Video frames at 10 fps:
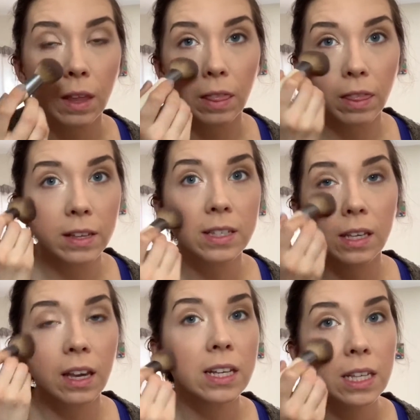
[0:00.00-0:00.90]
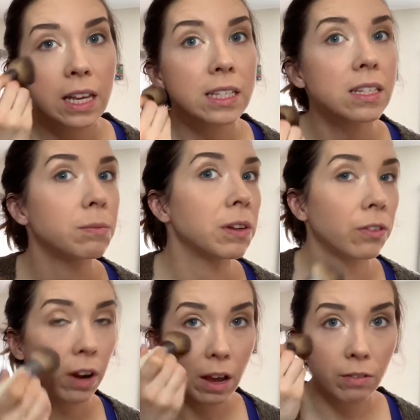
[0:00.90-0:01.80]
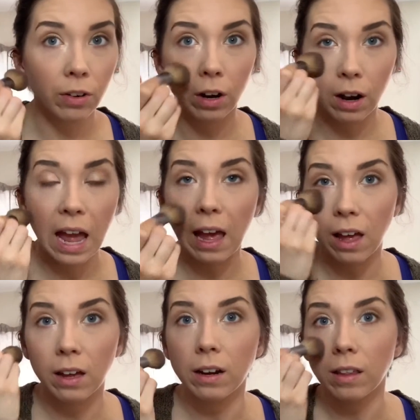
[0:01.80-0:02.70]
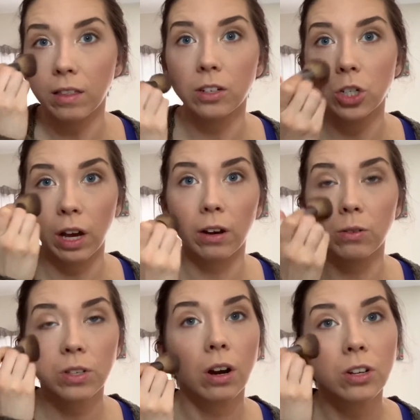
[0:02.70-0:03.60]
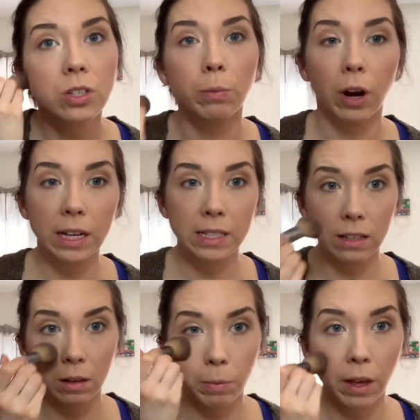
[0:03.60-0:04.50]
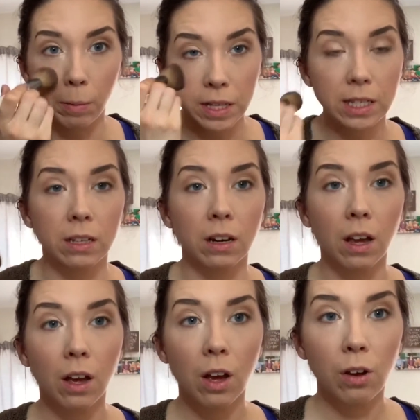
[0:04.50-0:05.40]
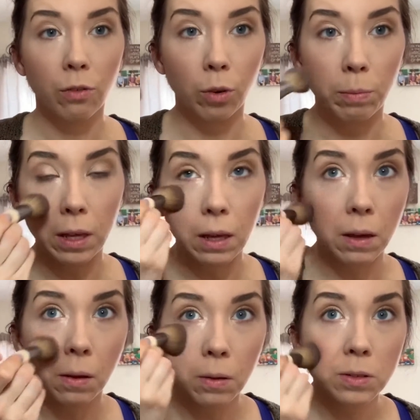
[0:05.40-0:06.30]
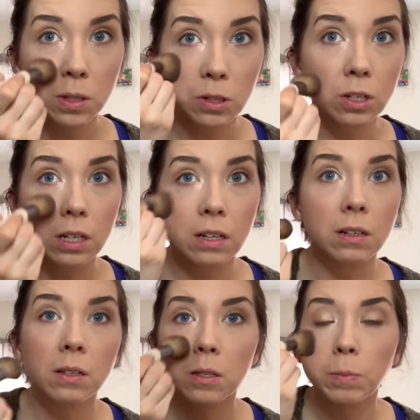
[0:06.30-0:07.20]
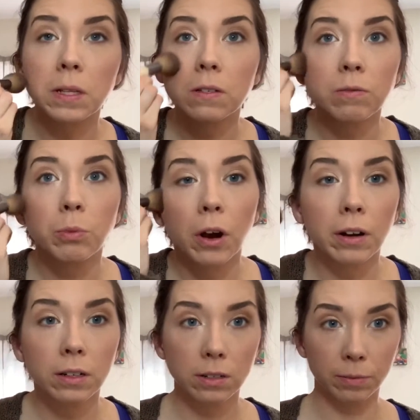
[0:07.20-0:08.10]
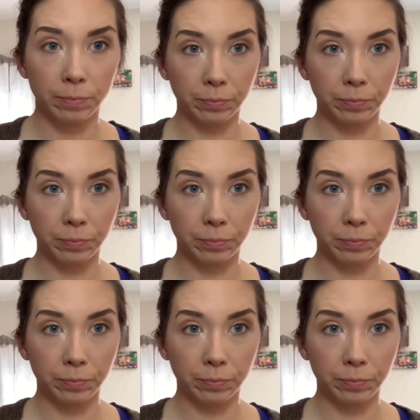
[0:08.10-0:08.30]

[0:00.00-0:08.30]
this thing has lasted me forever, and the shadows are surprisingly pigmented for being such an inexpensive product.